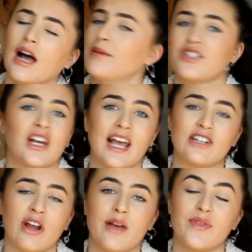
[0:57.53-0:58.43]
I'm just going to
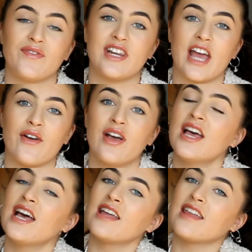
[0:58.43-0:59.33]
get straight in with the video.
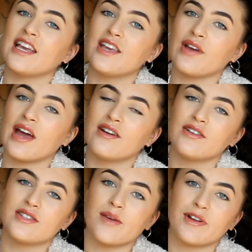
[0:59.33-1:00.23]
Thank you
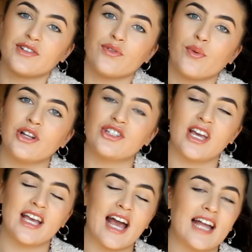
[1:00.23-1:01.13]
again so much for
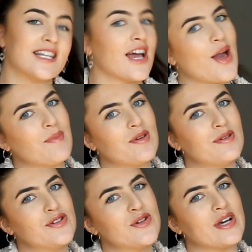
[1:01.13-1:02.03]
watching and I hope you
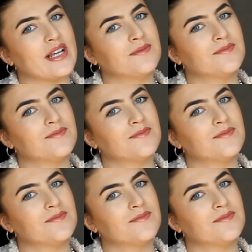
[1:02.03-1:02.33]
enjoy.